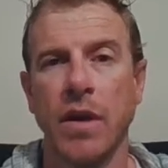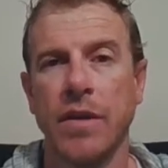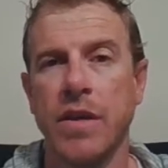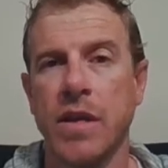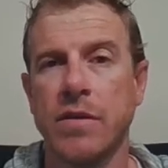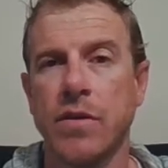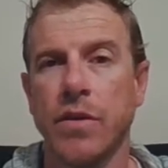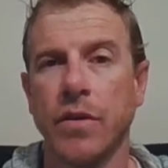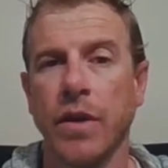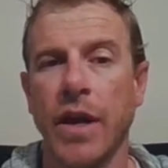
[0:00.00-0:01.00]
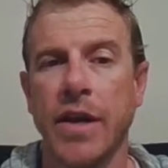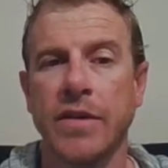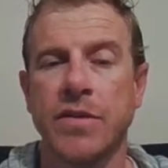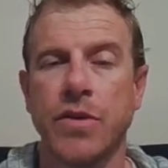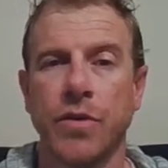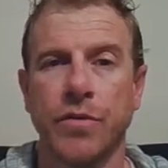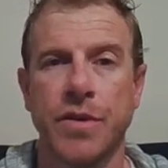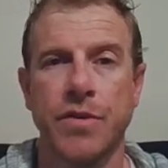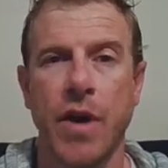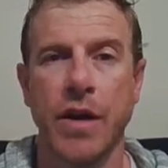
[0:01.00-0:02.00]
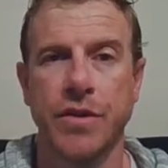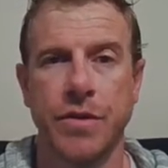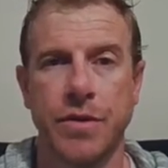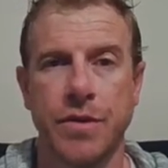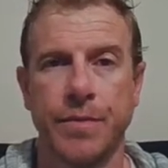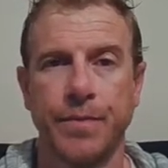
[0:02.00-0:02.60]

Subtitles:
the internal and external distractions.